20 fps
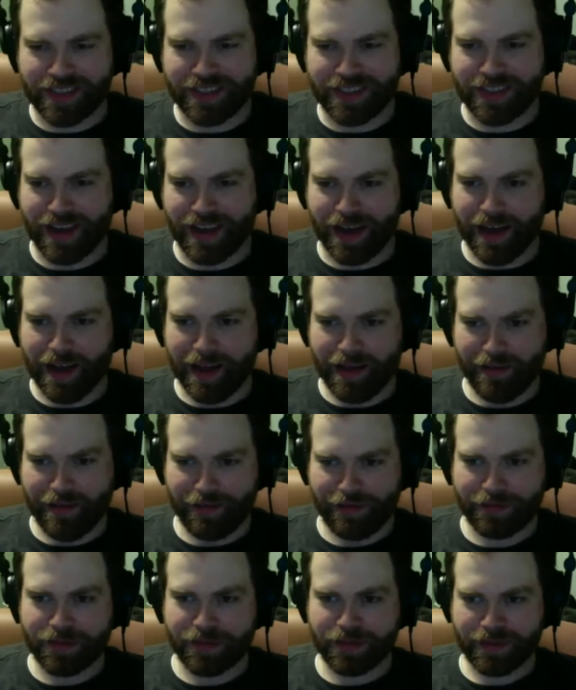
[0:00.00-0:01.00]

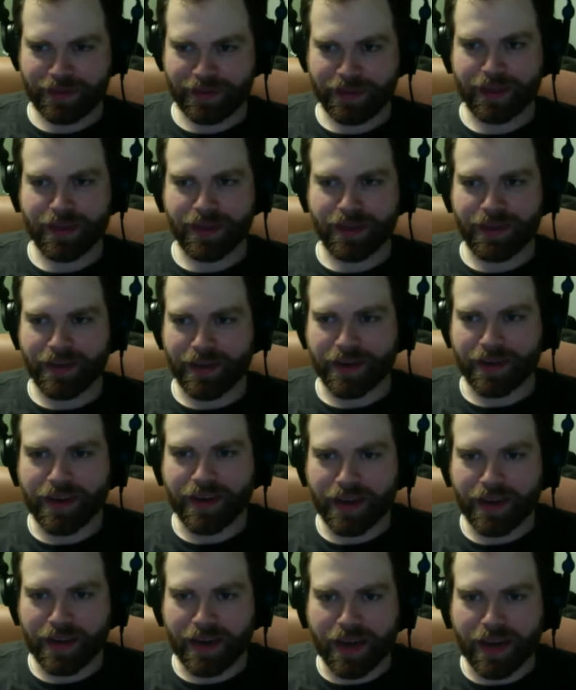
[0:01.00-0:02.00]
stuff,
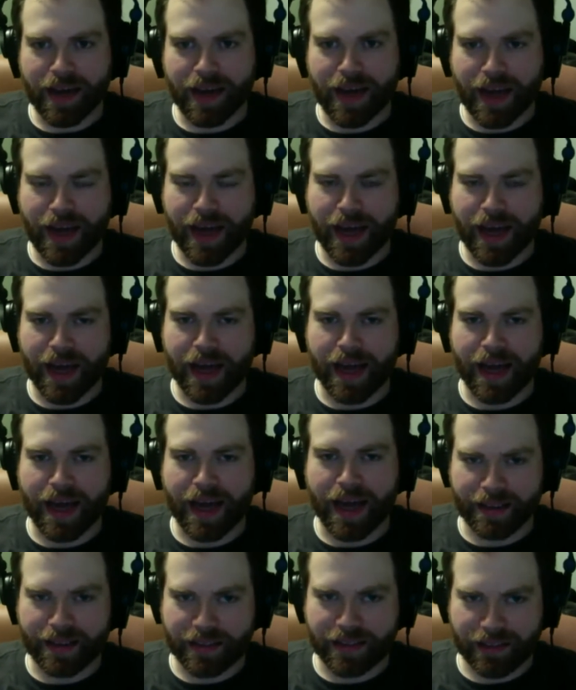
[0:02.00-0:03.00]

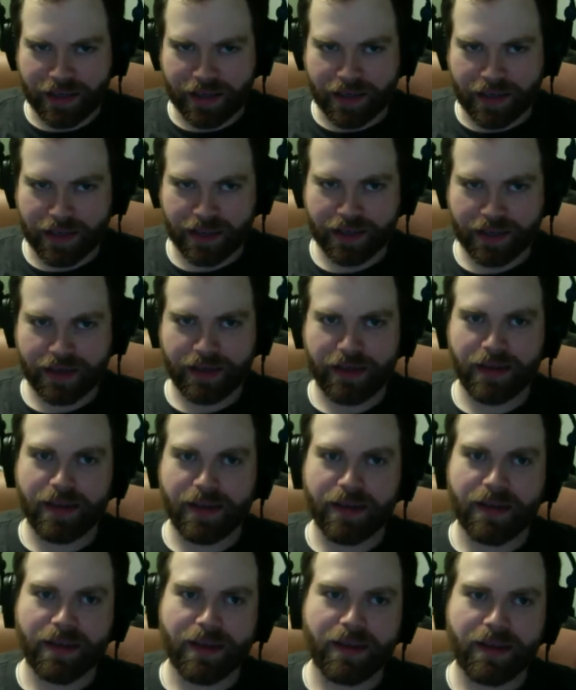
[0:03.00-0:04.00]
and
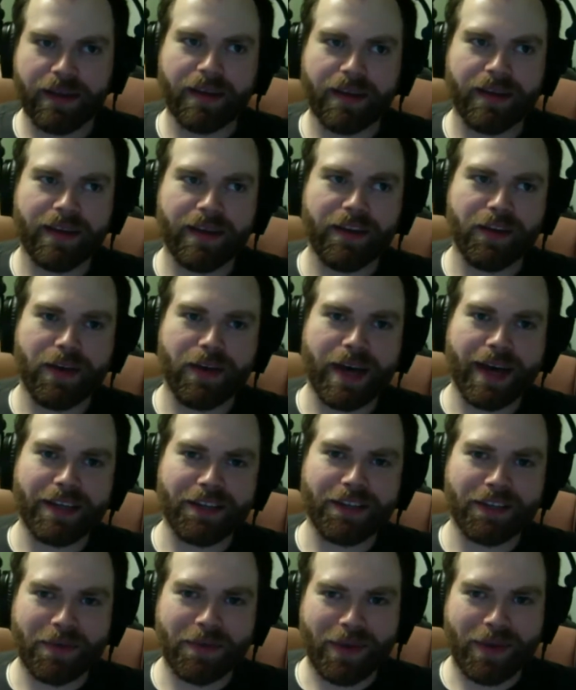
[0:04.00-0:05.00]
you
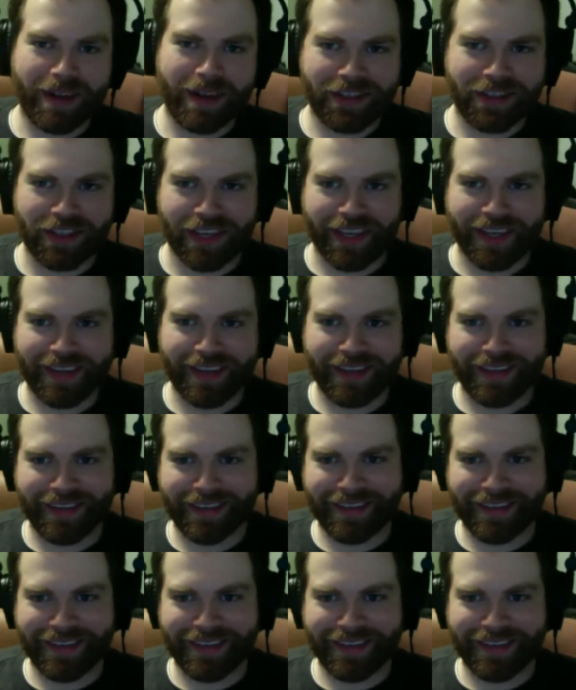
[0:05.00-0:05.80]
guys should watch it.